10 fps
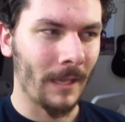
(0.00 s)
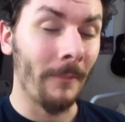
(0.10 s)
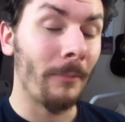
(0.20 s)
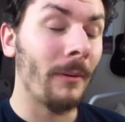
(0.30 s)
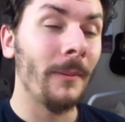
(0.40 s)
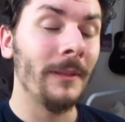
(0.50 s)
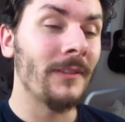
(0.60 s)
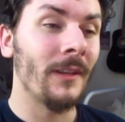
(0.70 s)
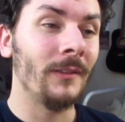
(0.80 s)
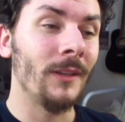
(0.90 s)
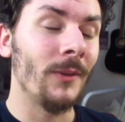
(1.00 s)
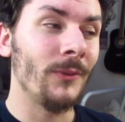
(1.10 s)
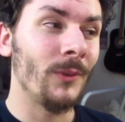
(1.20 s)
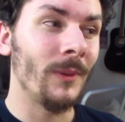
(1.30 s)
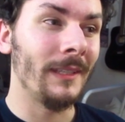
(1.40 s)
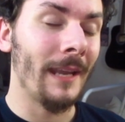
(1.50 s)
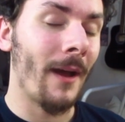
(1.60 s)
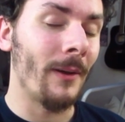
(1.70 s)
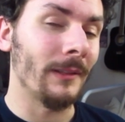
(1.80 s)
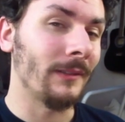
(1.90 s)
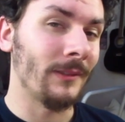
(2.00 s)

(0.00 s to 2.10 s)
I probably still don't do it now